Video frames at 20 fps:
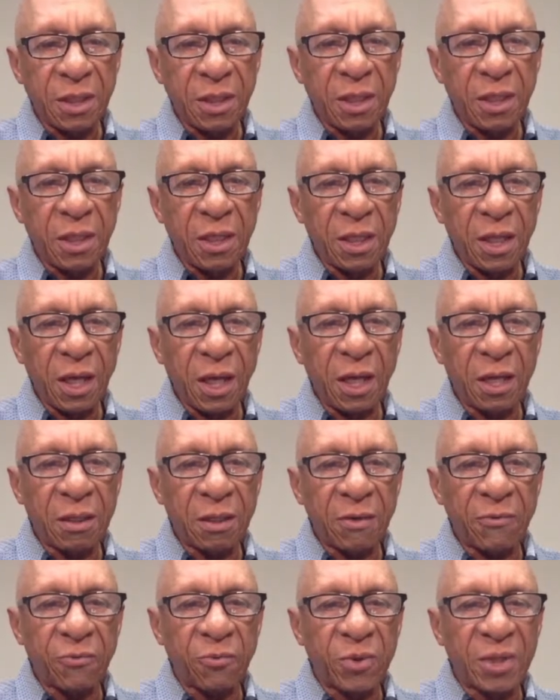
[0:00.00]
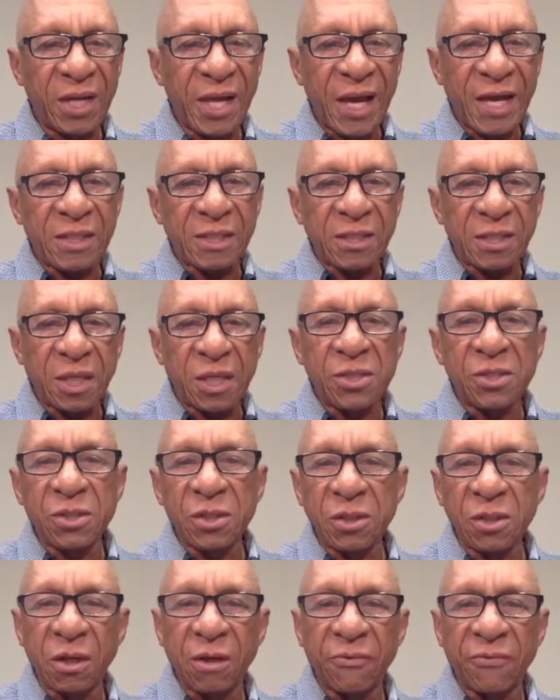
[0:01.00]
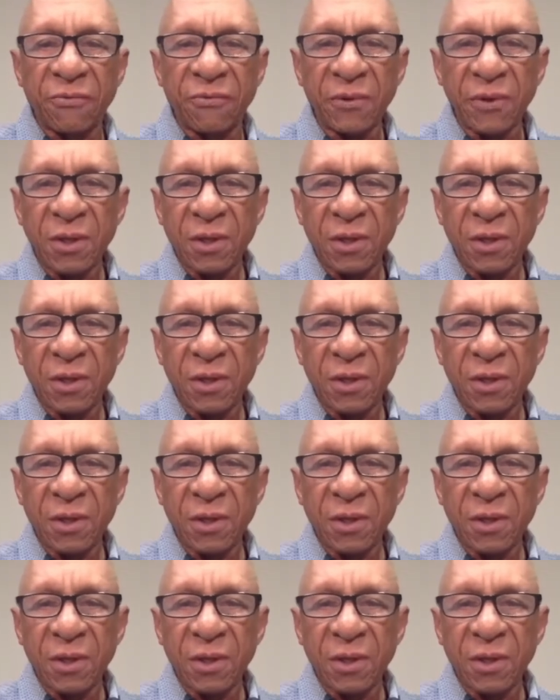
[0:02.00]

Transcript: any kind of relaxation of